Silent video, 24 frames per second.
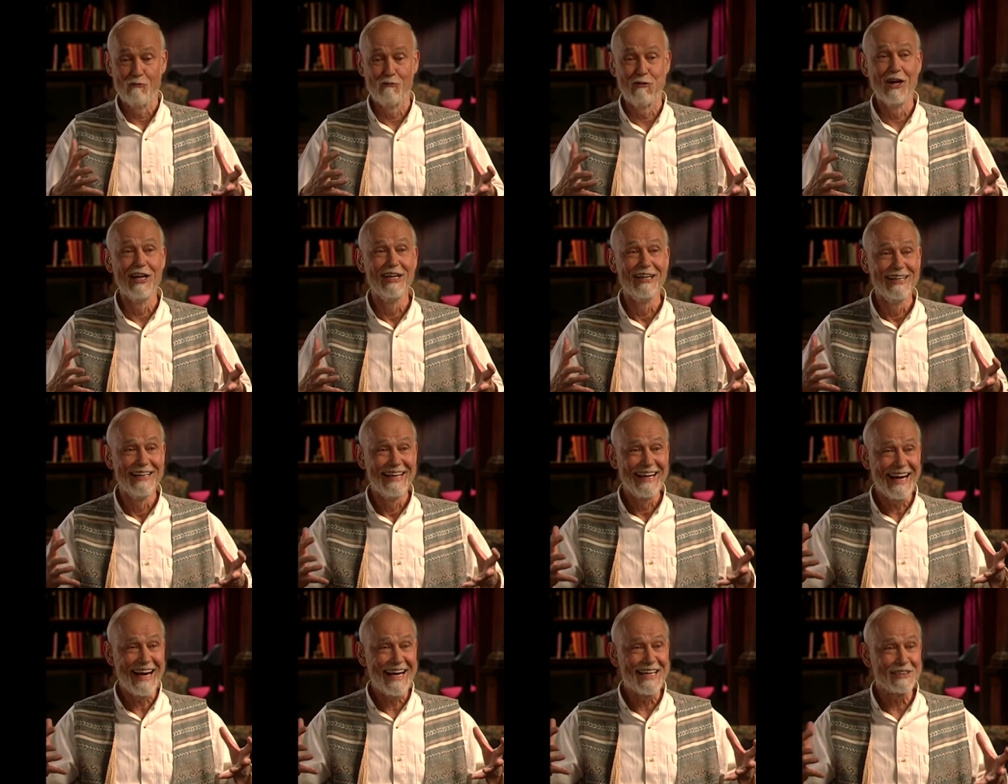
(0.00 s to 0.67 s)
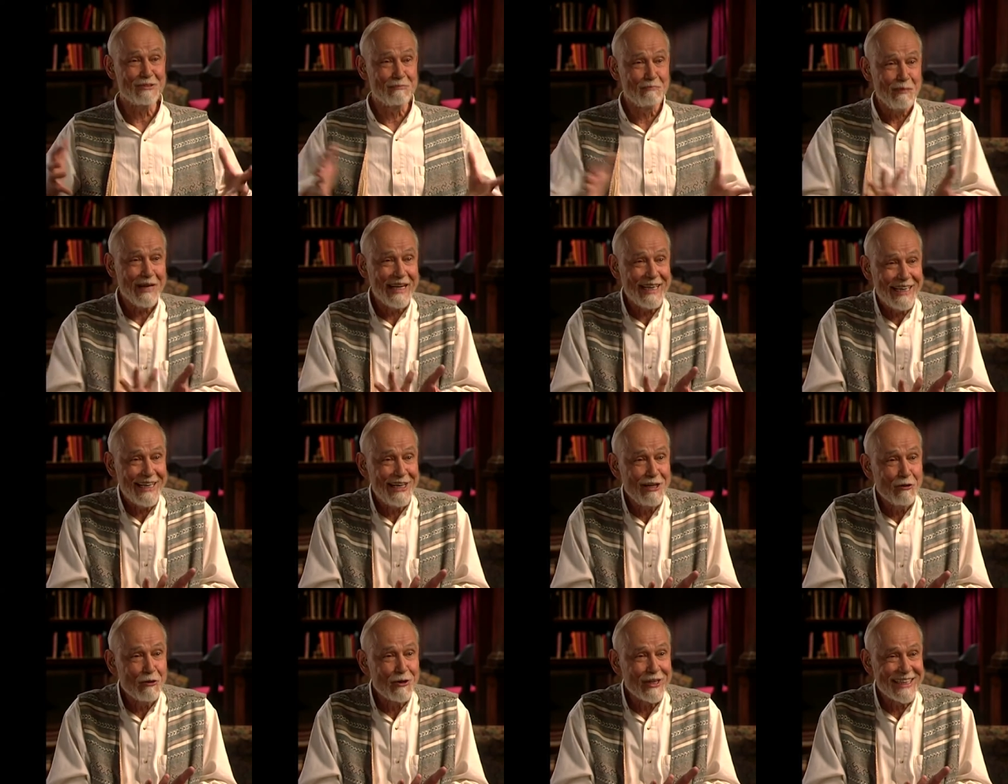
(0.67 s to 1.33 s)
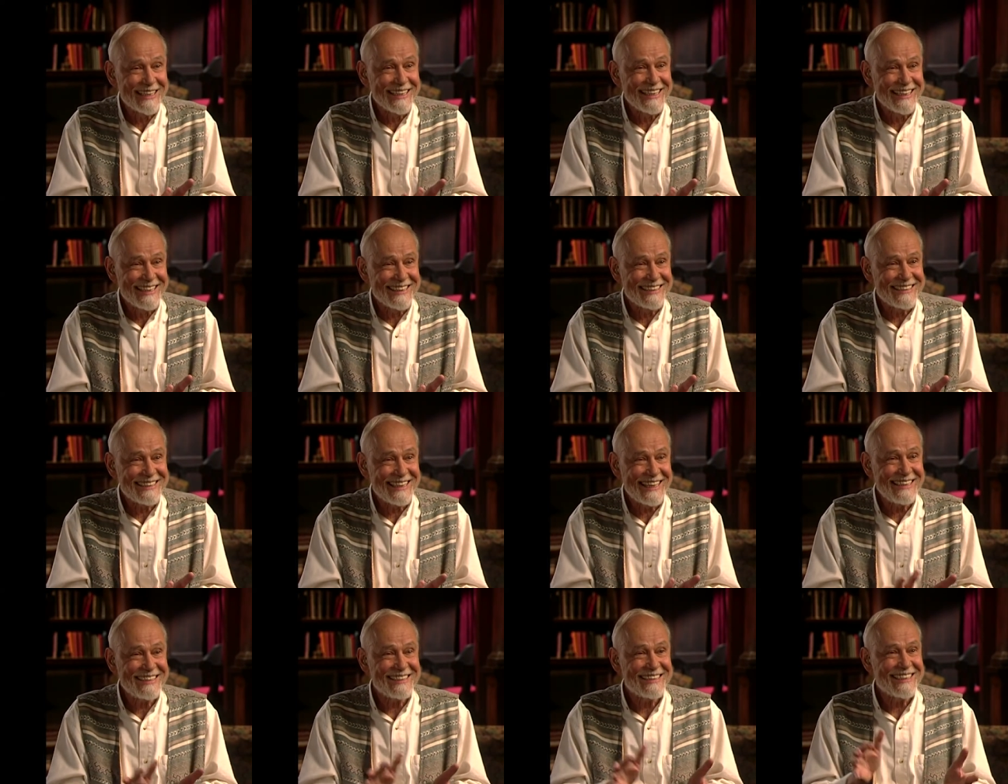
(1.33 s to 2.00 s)
of as many
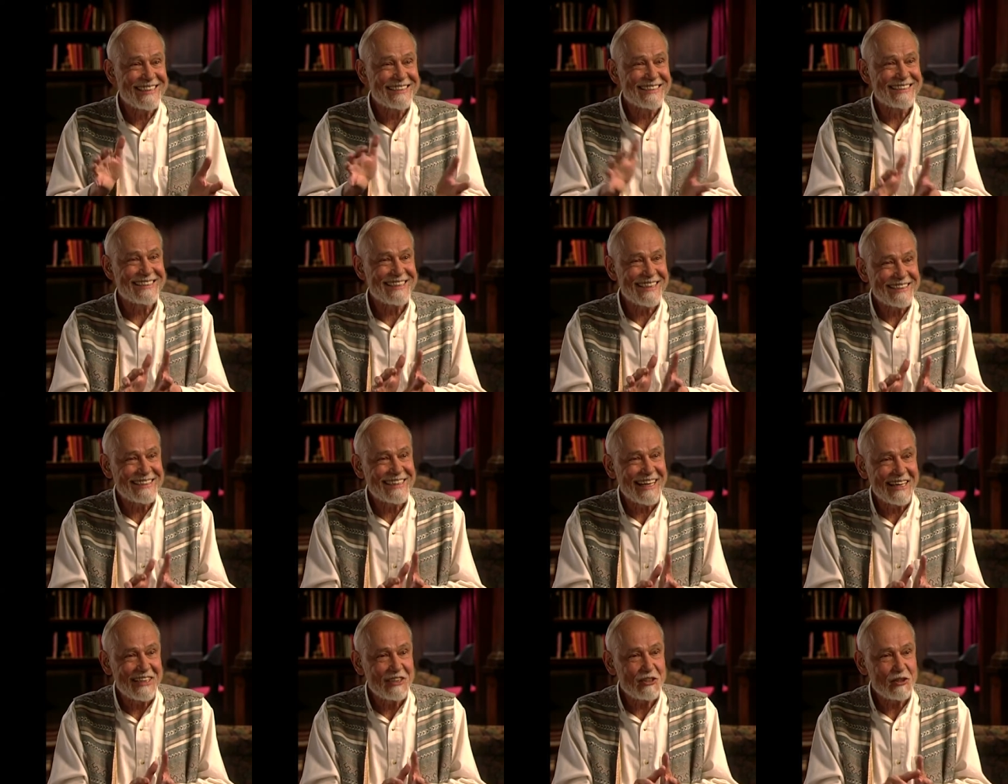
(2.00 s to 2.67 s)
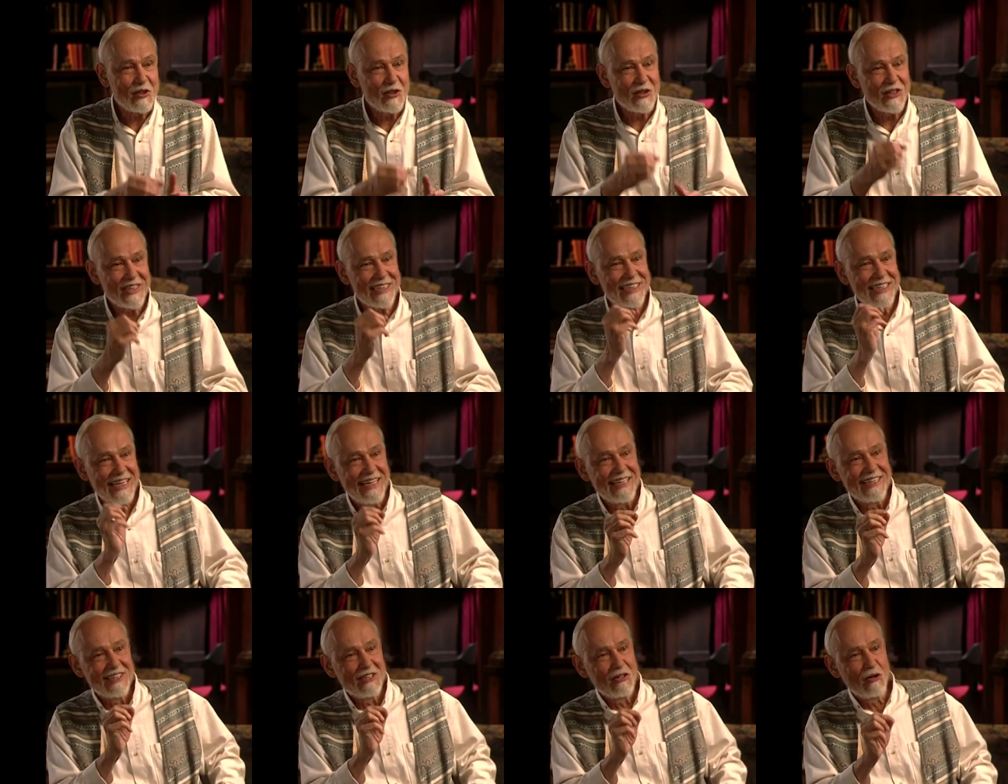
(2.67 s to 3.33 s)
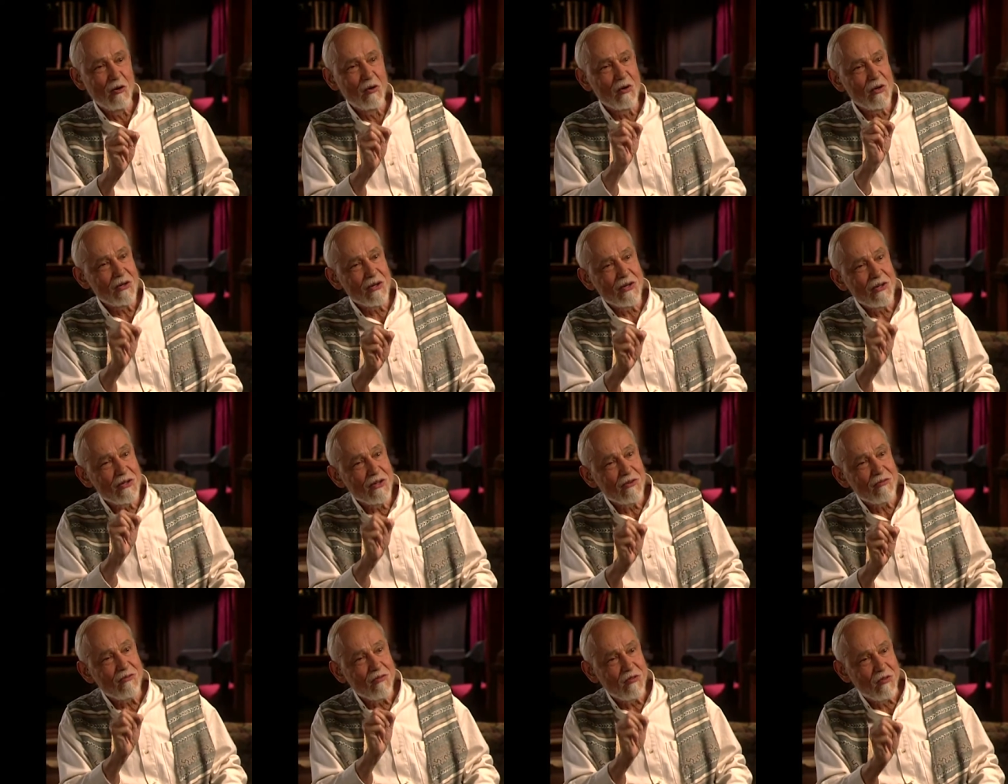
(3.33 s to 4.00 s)
organizations as I could in
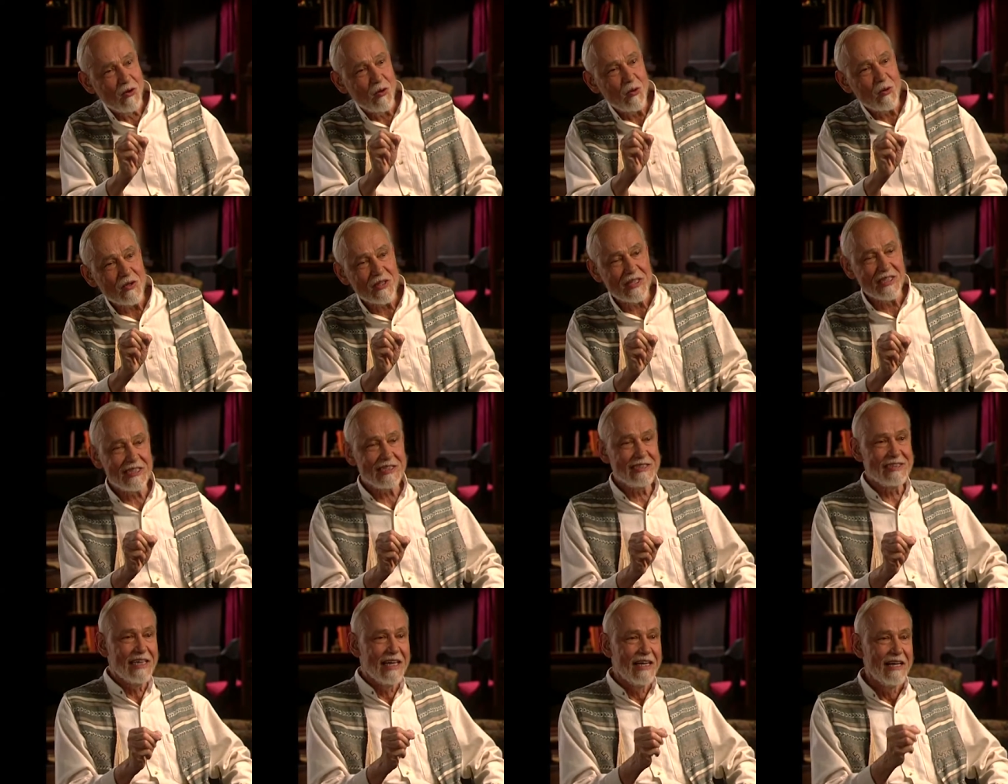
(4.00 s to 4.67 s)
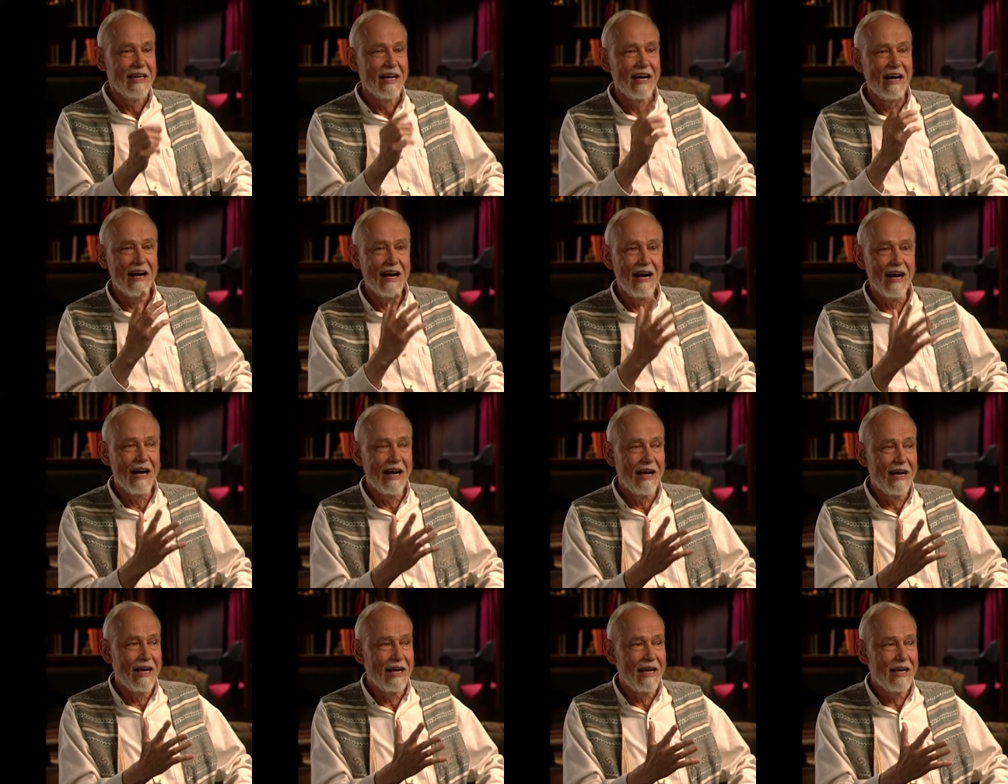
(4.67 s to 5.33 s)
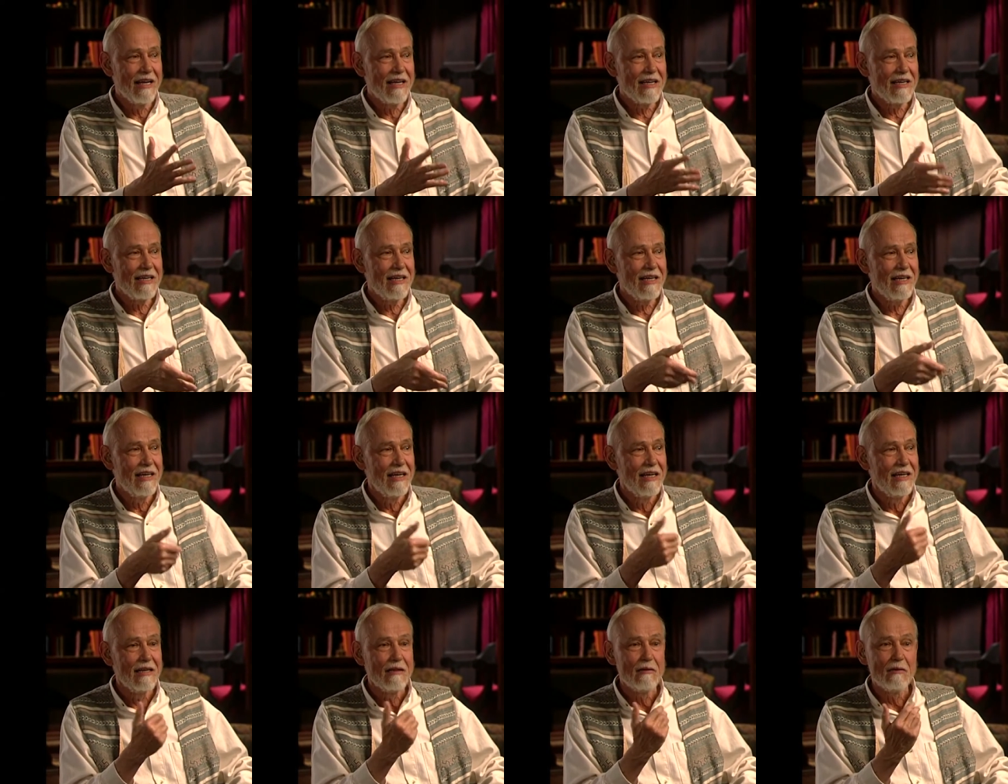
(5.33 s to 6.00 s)
order to focus
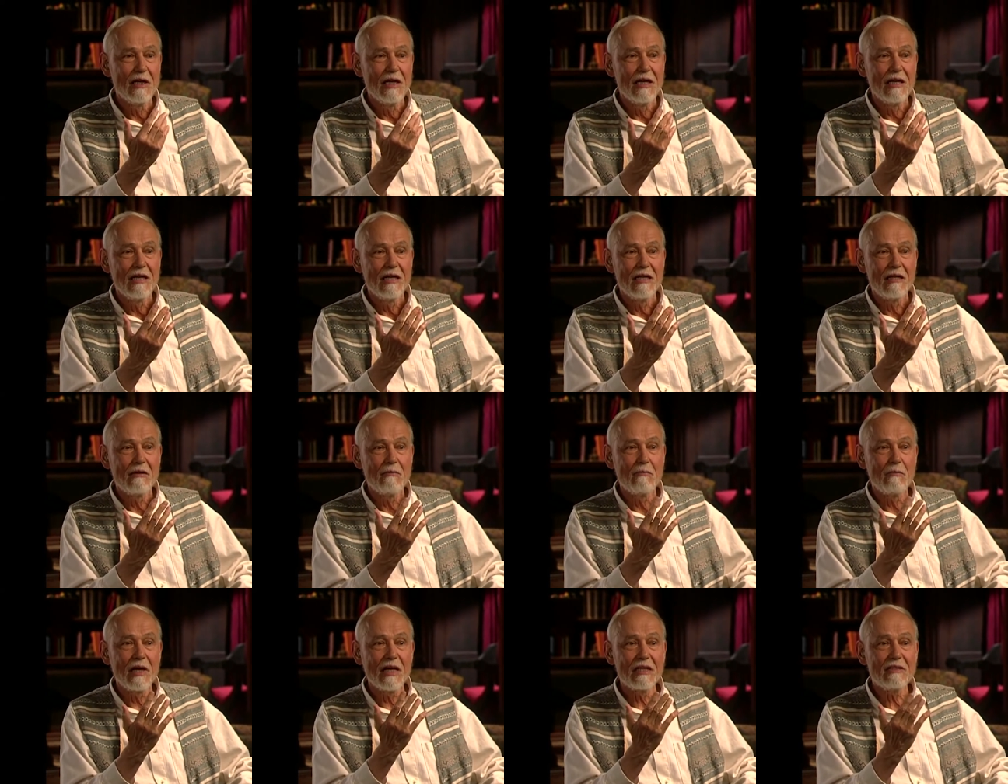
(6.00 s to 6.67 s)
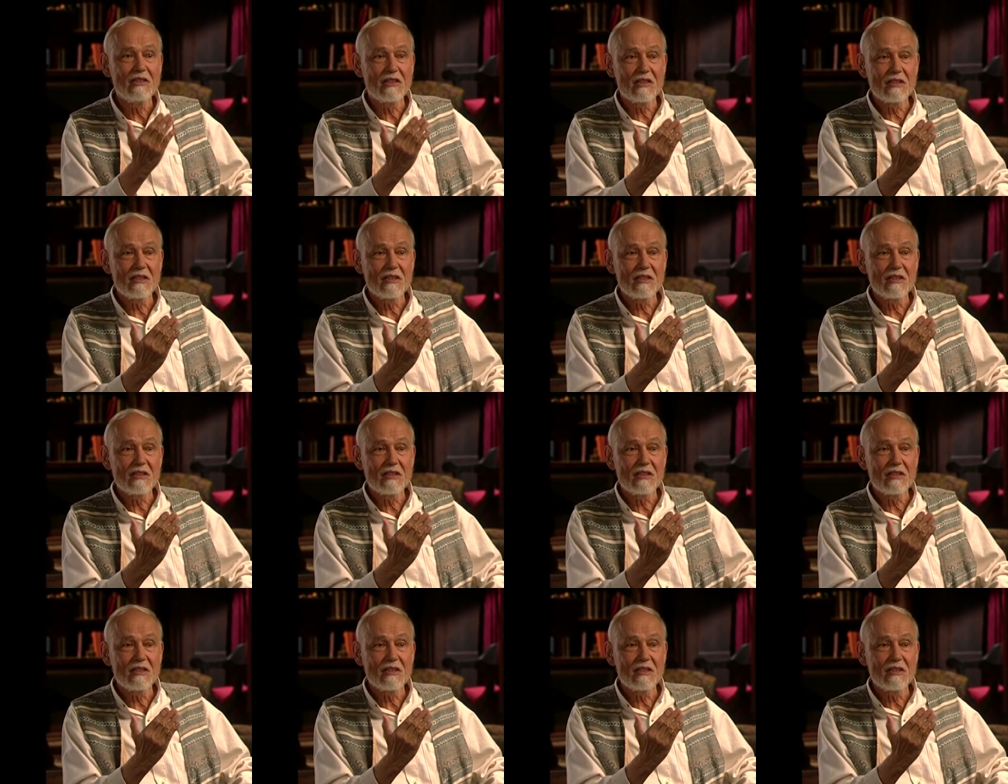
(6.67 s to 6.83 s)
on my